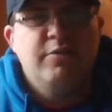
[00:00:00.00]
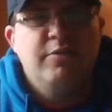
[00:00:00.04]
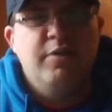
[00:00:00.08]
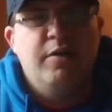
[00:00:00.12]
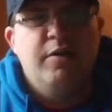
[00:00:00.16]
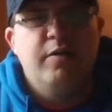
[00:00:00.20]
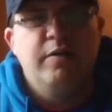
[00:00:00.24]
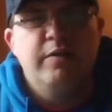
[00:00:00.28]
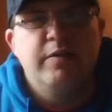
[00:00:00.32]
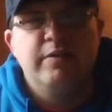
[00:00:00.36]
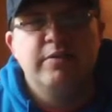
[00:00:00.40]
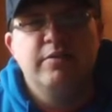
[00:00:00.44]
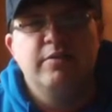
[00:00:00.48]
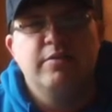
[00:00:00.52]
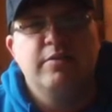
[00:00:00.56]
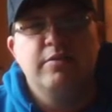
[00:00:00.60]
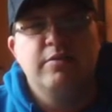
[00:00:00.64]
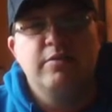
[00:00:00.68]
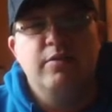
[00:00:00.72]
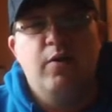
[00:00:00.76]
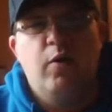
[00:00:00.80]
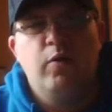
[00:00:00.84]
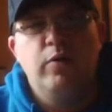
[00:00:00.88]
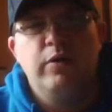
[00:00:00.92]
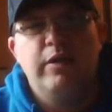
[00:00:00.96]
So
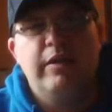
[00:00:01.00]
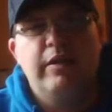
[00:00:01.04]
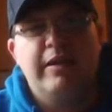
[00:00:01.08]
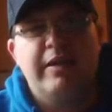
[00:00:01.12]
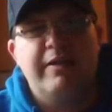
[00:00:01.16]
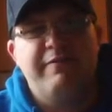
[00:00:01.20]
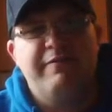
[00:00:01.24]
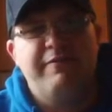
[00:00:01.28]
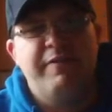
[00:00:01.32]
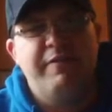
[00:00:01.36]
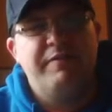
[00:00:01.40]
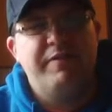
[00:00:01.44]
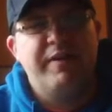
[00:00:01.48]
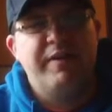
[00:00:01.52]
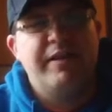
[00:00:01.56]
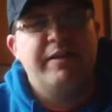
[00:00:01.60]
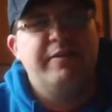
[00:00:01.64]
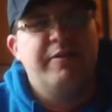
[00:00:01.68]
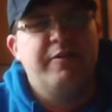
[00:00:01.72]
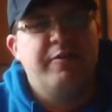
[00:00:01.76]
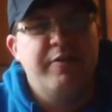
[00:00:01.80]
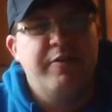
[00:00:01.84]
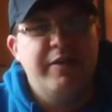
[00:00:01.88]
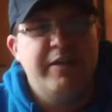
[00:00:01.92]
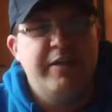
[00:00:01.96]
it's only like a
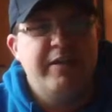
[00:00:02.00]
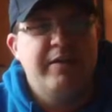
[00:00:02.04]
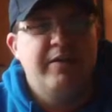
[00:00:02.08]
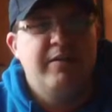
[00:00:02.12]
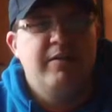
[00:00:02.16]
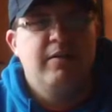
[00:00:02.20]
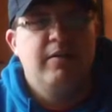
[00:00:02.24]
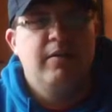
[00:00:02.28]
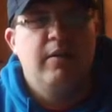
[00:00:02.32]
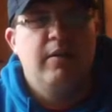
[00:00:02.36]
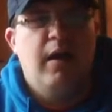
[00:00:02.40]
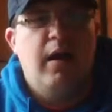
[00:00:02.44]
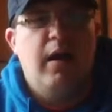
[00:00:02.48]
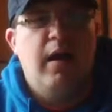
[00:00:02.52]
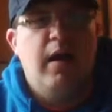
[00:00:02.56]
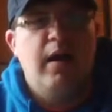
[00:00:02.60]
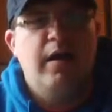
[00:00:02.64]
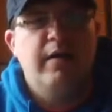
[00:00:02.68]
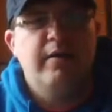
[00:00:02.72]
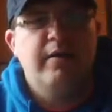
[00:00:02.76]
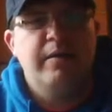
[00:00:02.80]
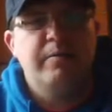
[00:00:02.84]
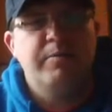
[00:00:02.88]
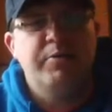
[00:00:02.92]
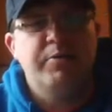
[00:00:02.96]
15 degree
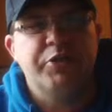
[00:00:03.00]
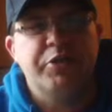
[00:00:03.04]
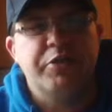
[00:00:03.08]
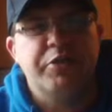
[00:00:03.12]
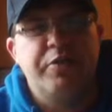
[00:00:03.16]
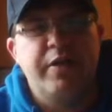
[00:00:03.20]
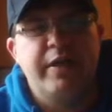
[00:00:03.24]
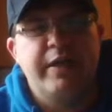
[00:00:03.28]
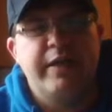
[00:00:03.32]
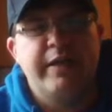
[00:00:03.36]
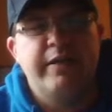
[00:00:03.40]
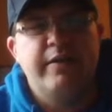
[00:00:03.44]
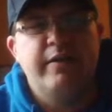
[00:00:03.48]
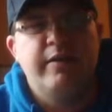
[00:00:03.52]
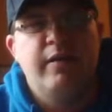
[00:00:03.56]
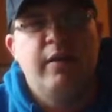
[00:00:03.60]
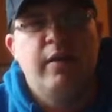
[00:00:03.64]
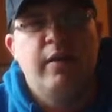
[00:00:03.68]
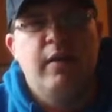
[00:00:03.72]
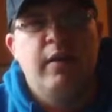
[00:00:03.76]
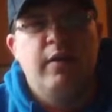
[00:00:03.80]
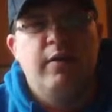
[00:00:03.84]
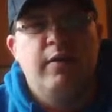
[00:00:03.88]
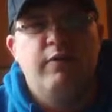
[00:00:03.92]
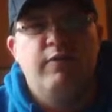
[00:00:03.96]
temperature gradient
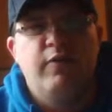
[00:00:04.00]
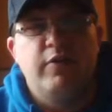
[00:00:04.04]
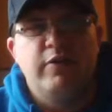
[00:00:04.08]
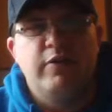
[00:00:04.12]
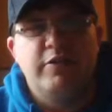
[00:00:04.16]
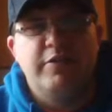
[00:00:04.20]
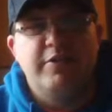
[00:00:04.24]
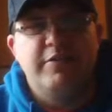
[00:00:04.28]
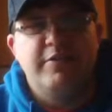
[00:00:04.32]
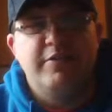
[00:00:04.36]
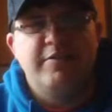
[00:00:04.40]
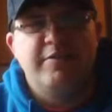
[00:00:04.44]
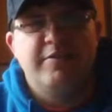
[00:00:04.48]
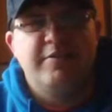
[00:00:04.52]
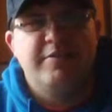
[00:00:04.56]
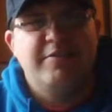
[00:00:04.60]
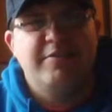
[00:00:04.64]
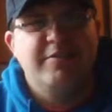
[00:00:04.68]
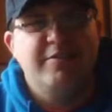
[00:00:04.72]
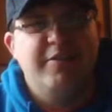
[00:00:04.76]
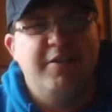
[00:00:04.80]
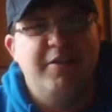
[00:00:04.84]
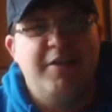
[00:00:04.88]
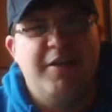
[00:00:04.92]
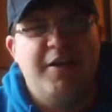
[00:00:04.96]

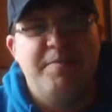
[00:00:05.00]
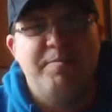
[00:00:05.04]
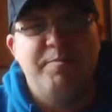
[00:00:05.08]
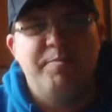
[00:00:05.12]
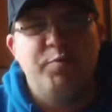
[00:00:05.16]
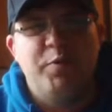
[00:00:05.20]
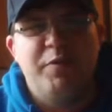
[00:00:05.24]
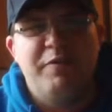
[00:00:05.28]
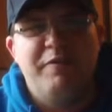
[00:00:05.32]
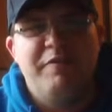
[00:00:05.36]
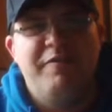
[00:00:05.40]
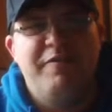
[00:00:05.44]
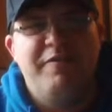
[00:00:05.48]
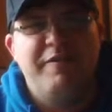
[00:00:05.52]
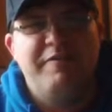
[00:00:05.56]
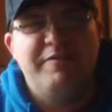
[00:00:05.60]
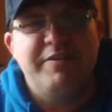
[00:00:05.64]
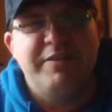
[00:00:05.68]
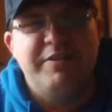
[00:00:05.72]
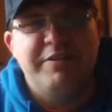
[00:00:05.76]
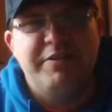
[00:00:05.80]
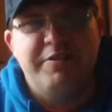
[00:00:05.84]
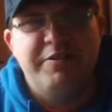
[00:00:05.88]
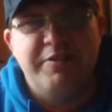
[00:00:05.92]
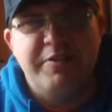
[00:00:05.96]
versus up to a
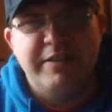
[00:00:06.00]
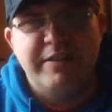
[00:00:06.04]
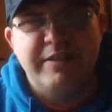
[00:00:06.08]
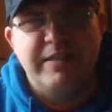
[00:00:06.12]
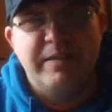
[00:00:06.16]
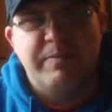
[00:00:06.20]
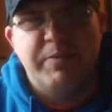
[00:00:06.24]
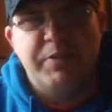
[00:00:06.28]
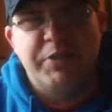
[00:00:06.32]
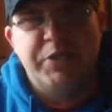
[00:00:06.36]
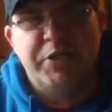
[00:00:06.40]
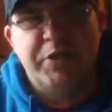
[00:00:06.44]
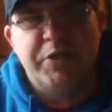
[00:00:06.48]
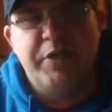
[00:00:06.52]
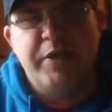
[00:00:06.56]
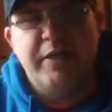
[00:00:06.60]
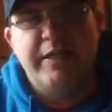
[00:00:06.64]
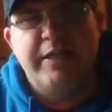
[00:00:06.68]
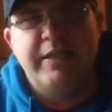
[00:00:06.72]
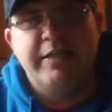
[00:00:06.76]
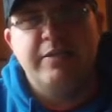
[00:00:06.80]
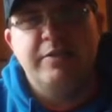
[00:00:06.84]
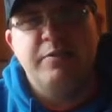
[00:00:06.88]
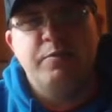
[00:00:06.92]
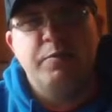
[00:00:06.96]
50 degree temperature
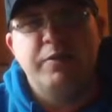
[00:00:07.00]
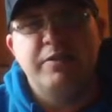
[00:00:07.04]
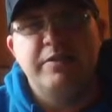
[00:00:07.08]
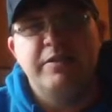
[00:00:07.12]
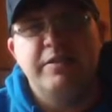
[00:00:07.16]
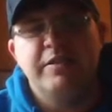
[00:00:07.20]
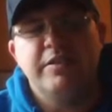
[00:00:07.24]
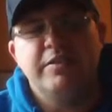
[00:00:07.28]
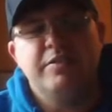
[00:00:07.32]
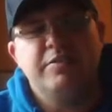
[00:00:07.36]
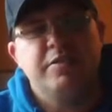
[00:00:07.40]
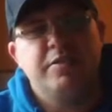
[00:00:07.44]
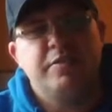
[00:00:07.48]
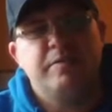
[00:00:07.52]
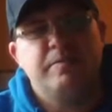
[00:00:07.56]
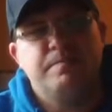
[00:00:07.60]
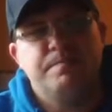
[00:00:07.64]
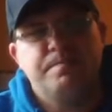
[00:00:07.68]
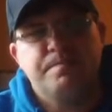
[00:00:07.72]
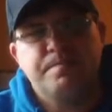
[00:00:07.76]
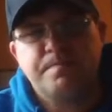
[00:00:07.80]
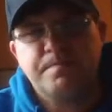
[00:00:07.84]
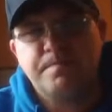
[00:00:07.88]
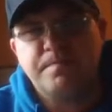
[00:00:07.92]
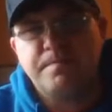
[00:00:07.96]
gradient in the winter. So